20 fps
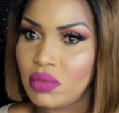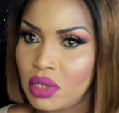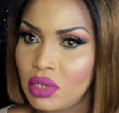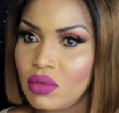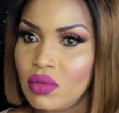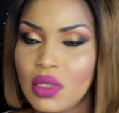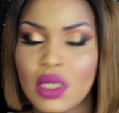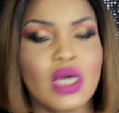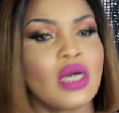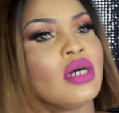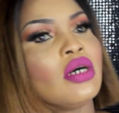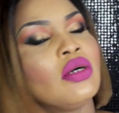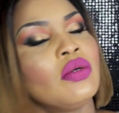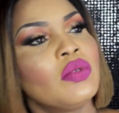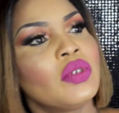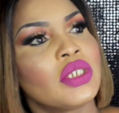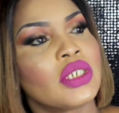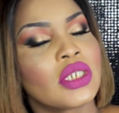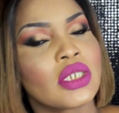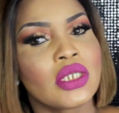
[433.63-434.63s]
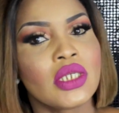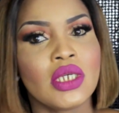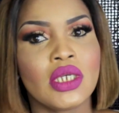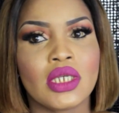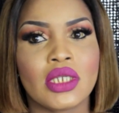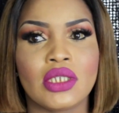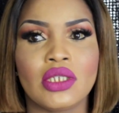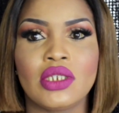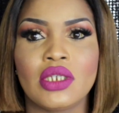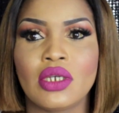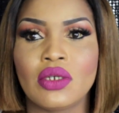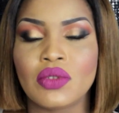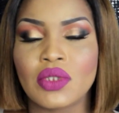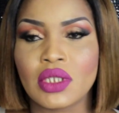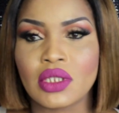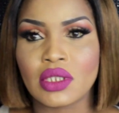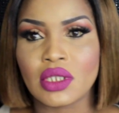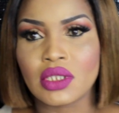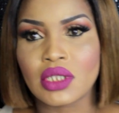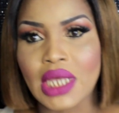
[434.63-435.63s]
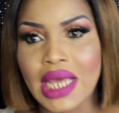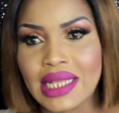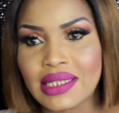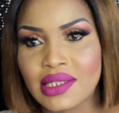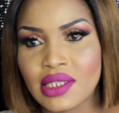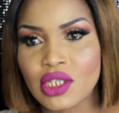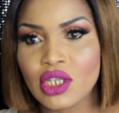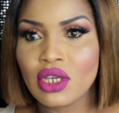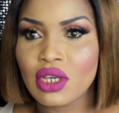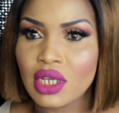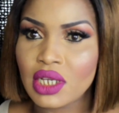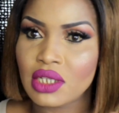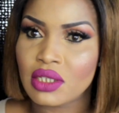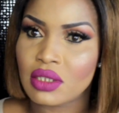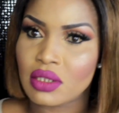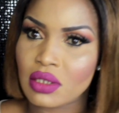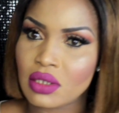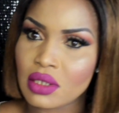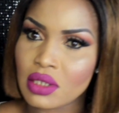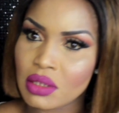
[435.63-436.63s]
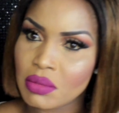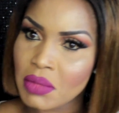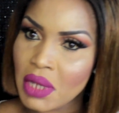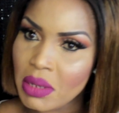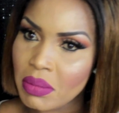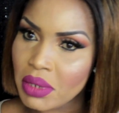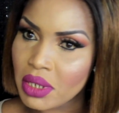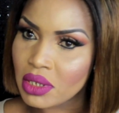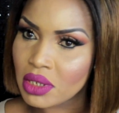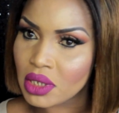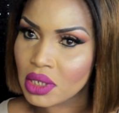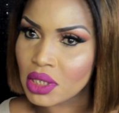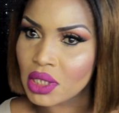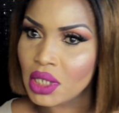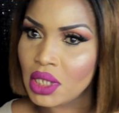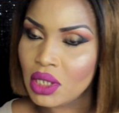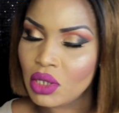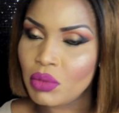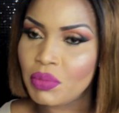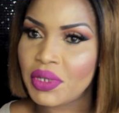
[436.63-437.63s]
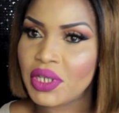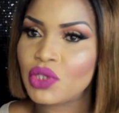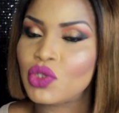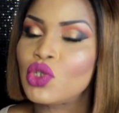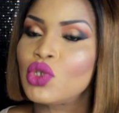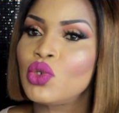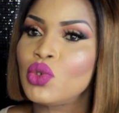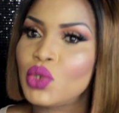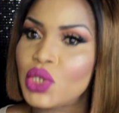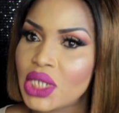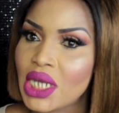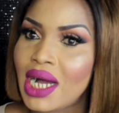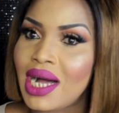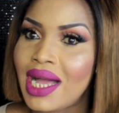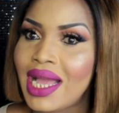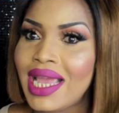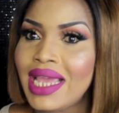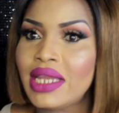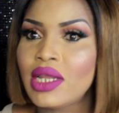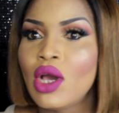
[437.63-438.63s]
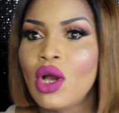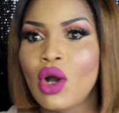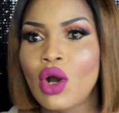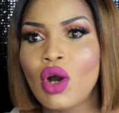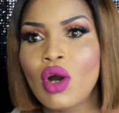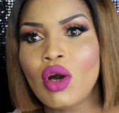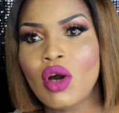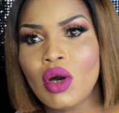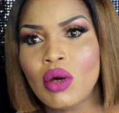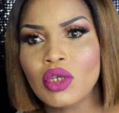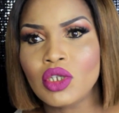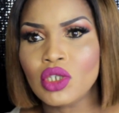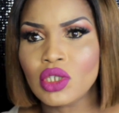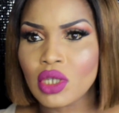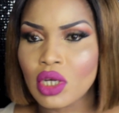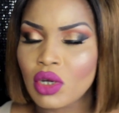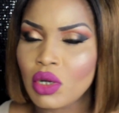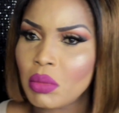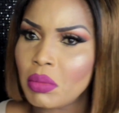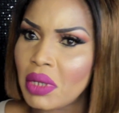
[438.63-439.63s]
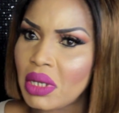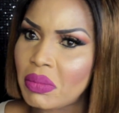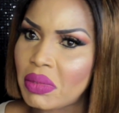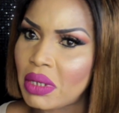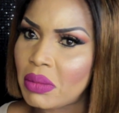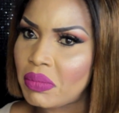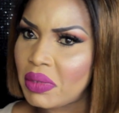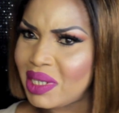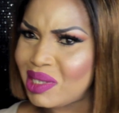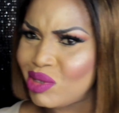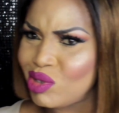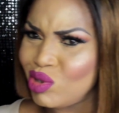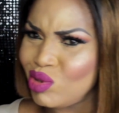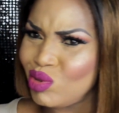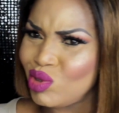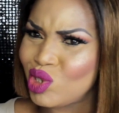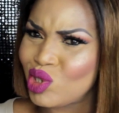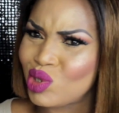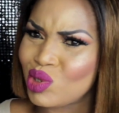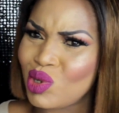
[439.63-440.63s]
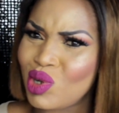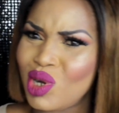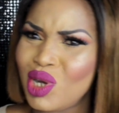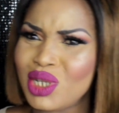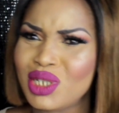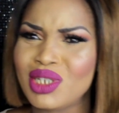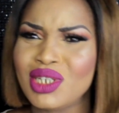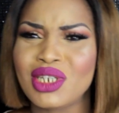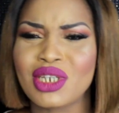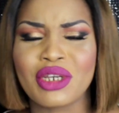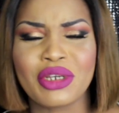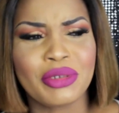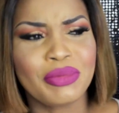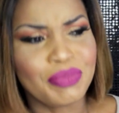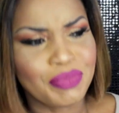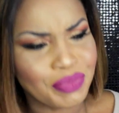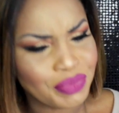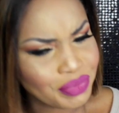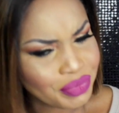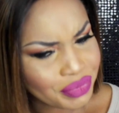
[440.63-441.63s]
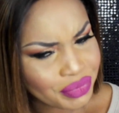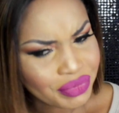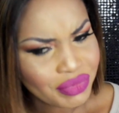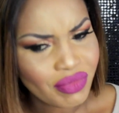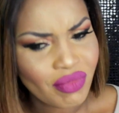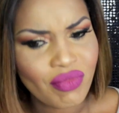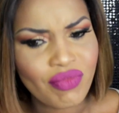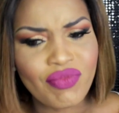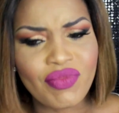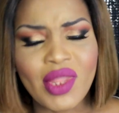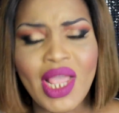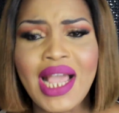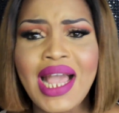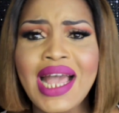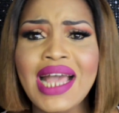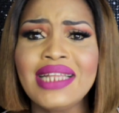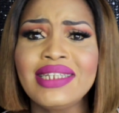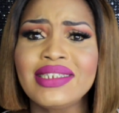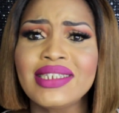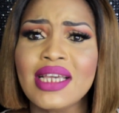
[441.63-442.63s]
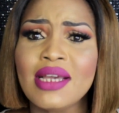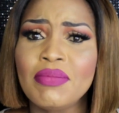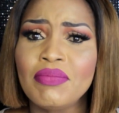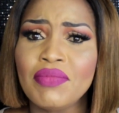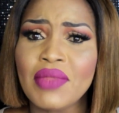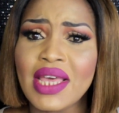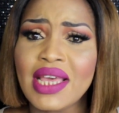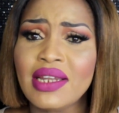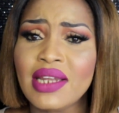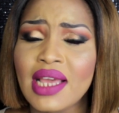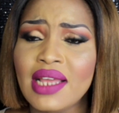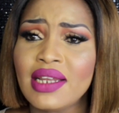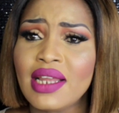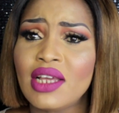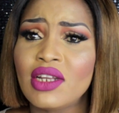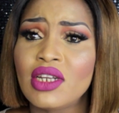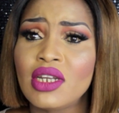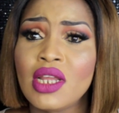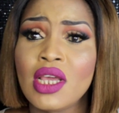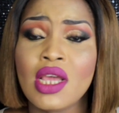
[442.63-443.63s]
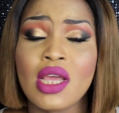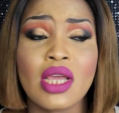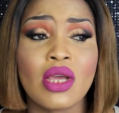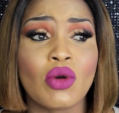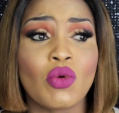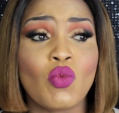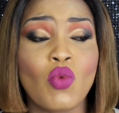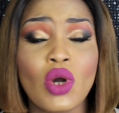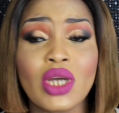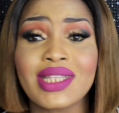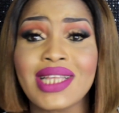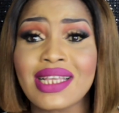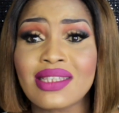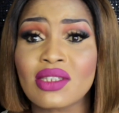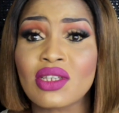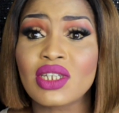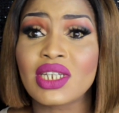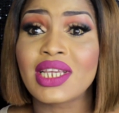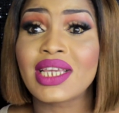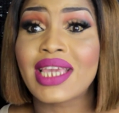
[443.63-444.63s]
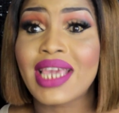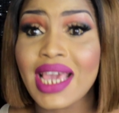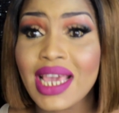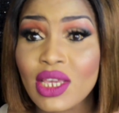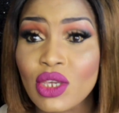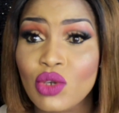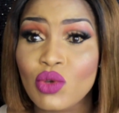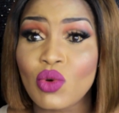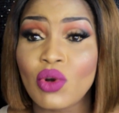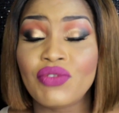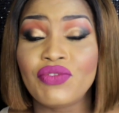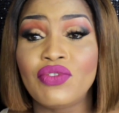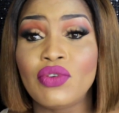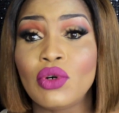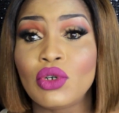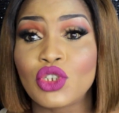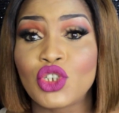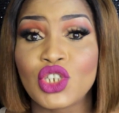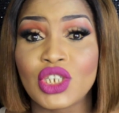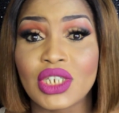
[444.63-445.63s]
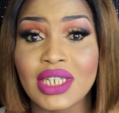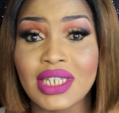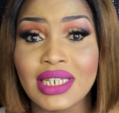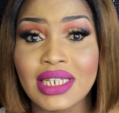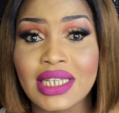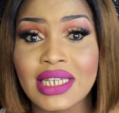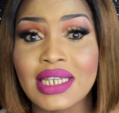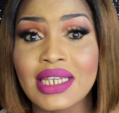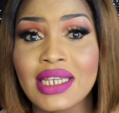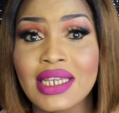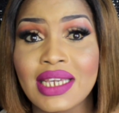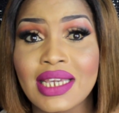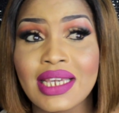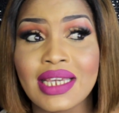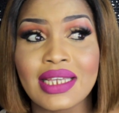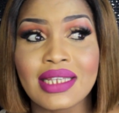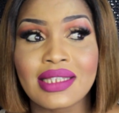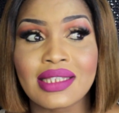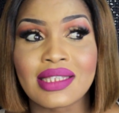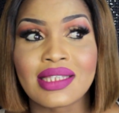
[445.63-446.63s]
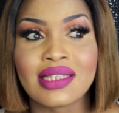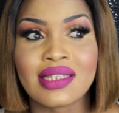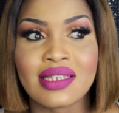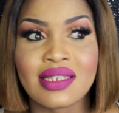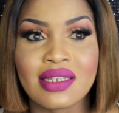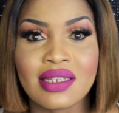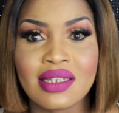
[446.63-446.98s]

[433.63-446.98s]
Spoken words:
too low, and you know, that skirt is just maybe just a little bit too tight, or you know, maybe a bit too short, you know. And what that's gonna get you, unfortunately, is